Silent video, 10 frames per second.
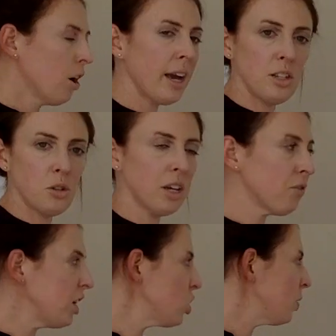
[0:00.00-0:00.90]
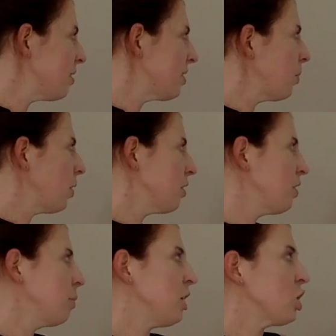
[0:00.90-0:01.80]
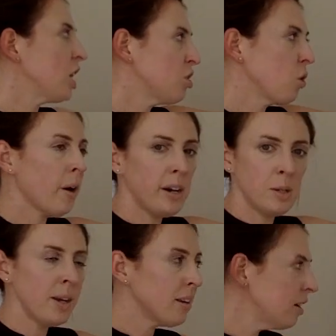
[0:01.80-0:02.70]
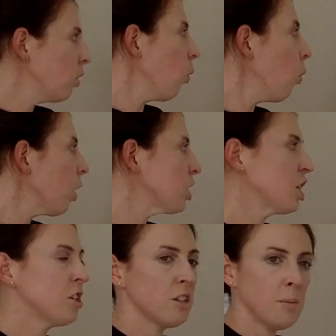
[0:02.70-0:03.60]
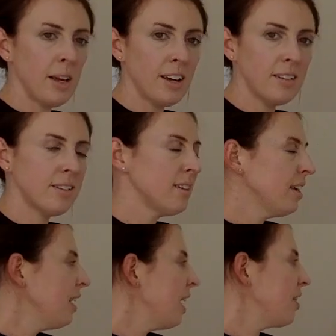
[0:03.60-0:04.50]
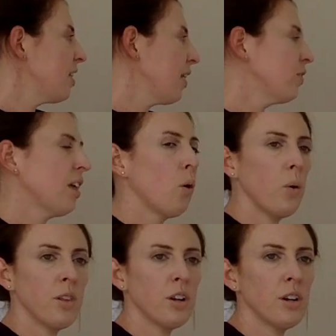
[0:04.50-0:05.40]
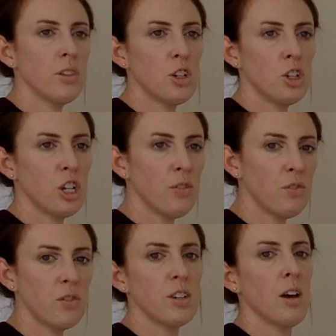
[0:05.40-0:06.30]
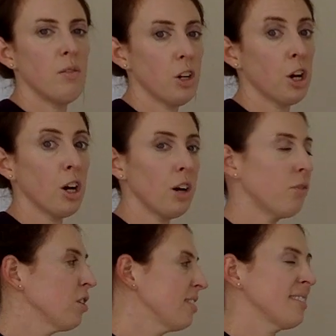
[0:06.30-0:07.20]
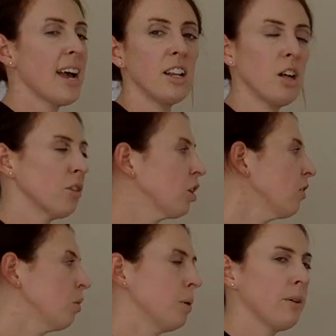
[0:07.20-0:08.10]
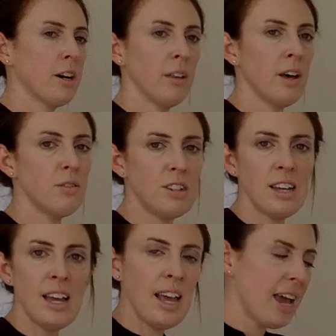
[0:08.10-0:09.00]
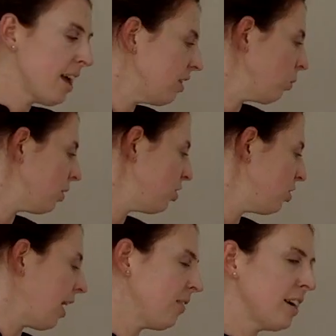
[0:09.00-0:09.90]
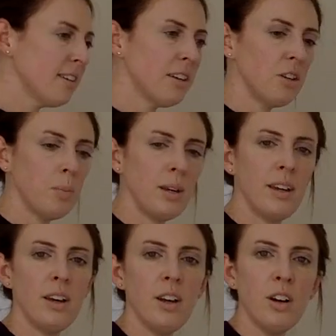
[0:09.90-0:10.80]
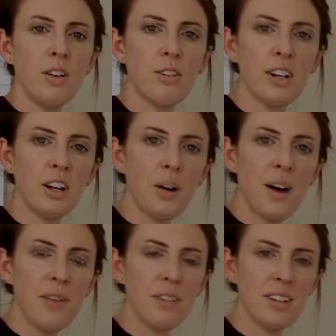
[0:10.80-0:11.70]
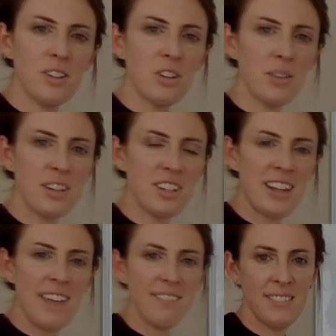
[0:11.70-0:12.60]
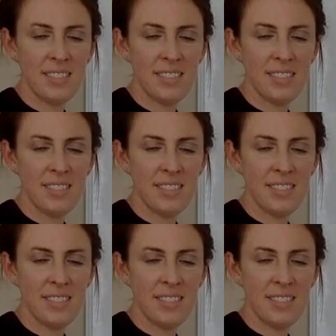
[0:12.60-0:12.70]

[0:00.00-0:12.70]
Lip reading: Okay, so again, for each one, state whether there be a change in quantity demanded or a change in the demand. And then after that, whether the shift of the curve or the slide along the curve would be right or left. And then once you have that, then you'll be free to go off and enjoy the rest of your day.